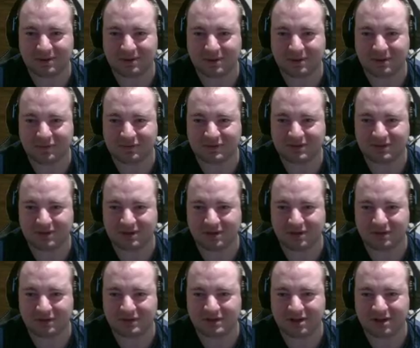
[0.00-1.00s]
of
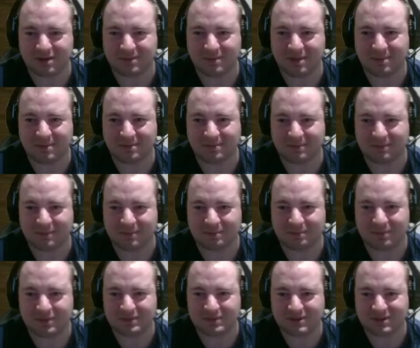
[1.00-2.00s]
some
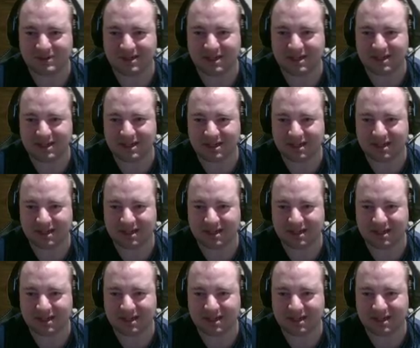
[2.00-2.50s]
pushes here,